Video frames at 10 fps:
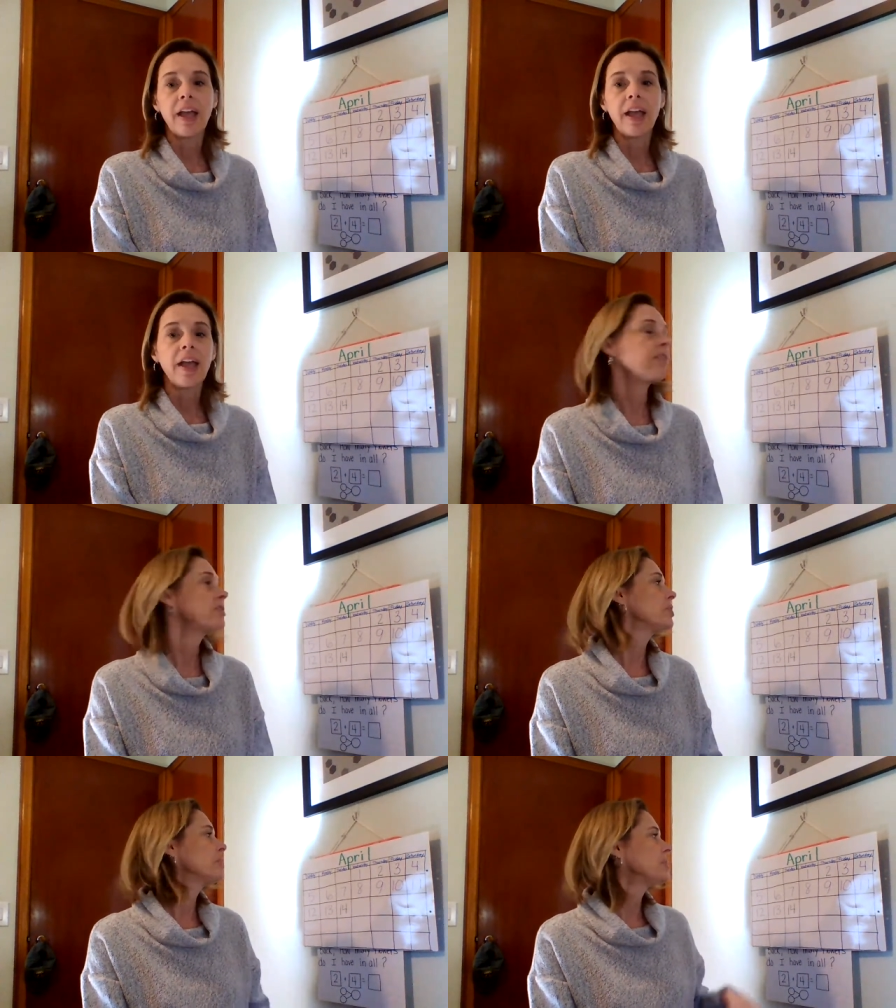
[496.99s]

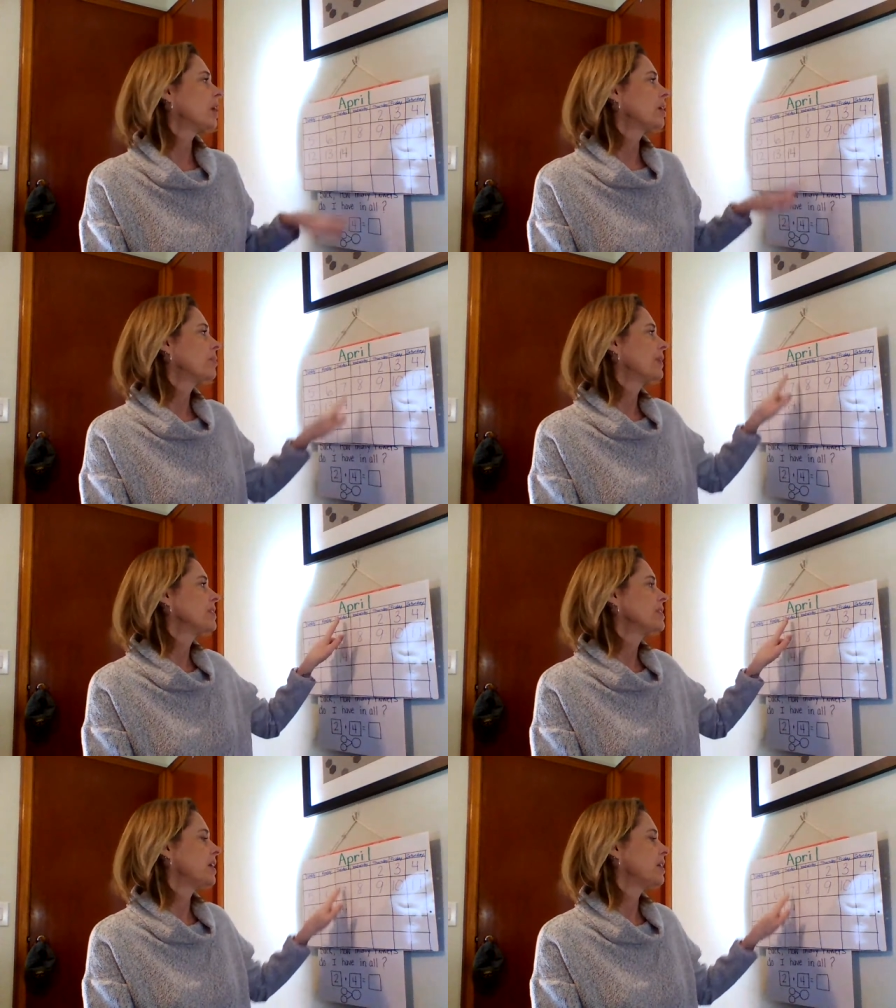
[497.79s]
After we talk about the
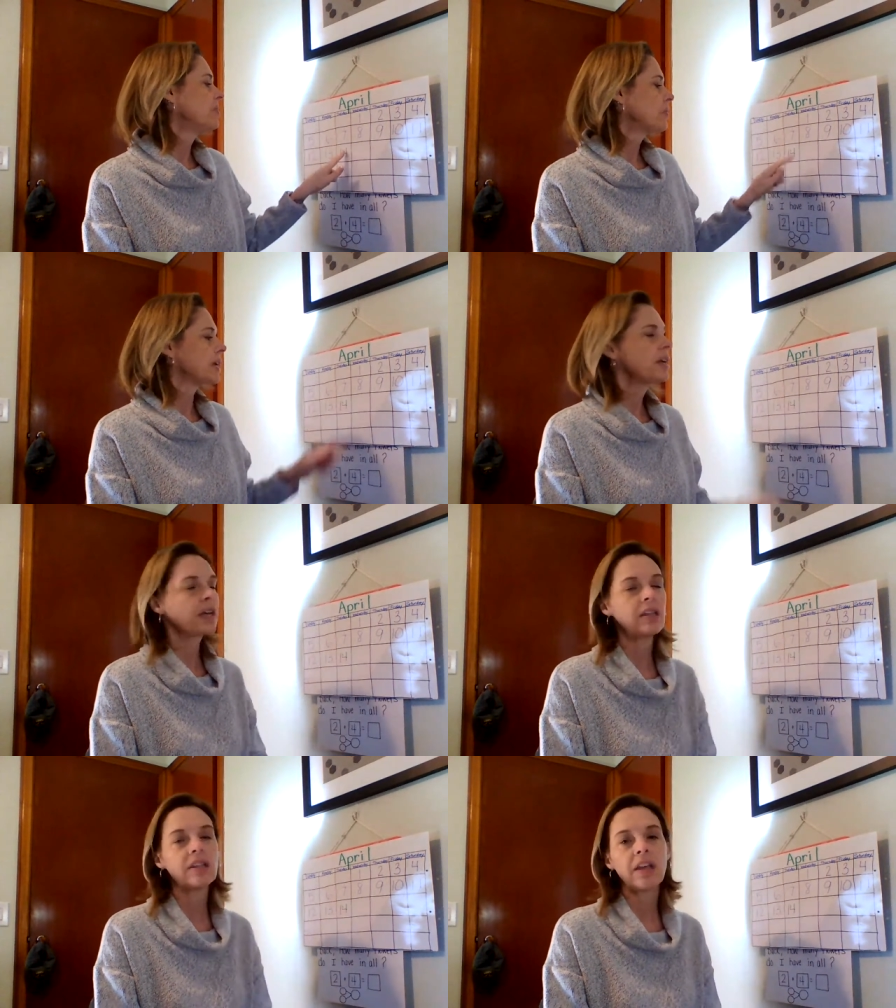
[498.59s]
day of the week,
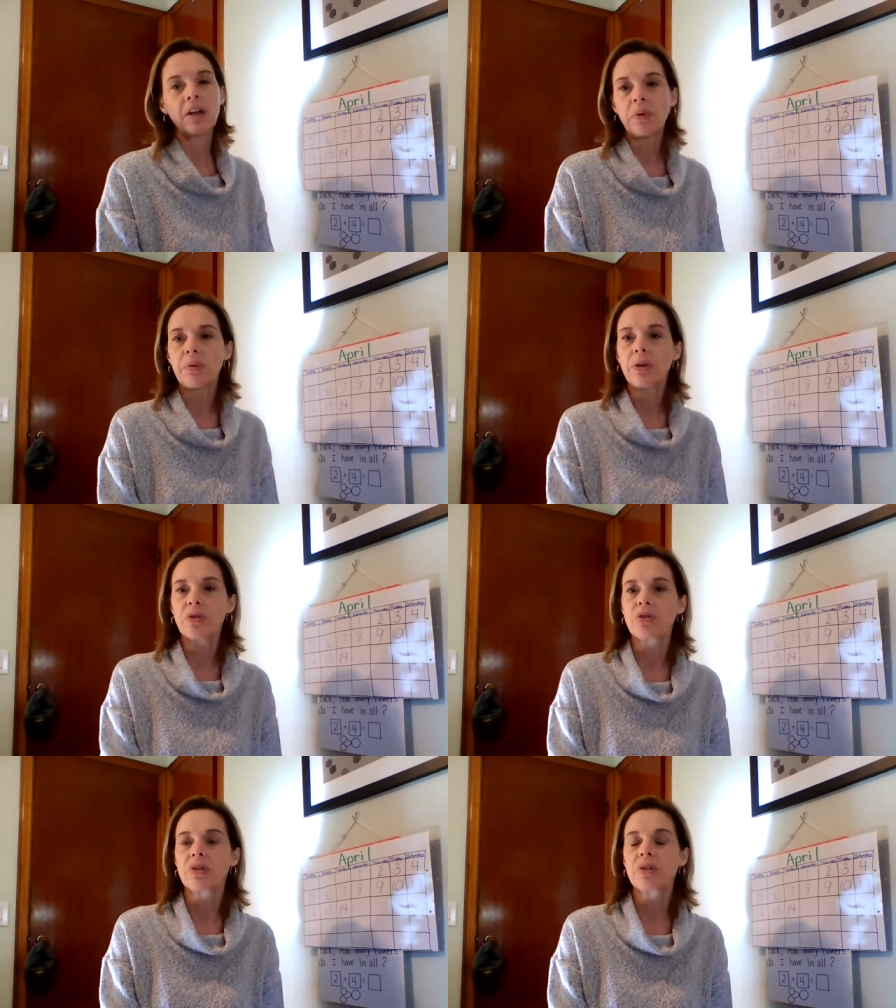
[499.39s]
then we will
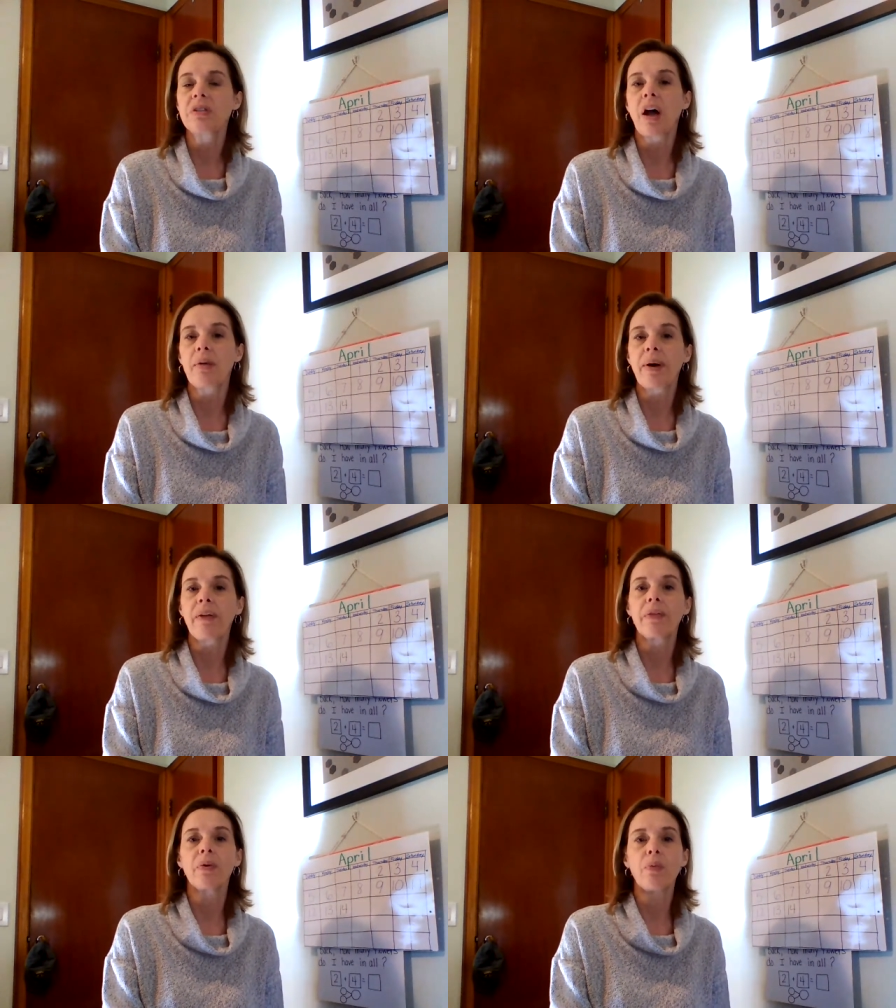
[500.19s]
usually talk
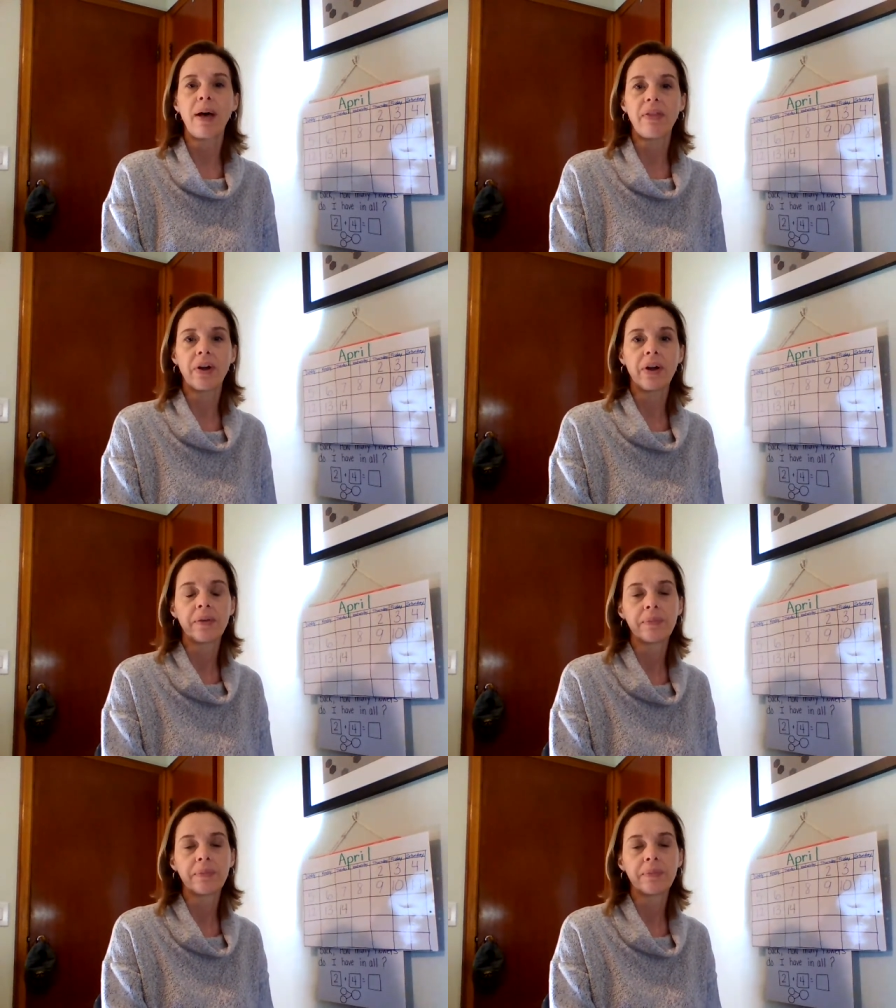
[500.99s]
about the weather.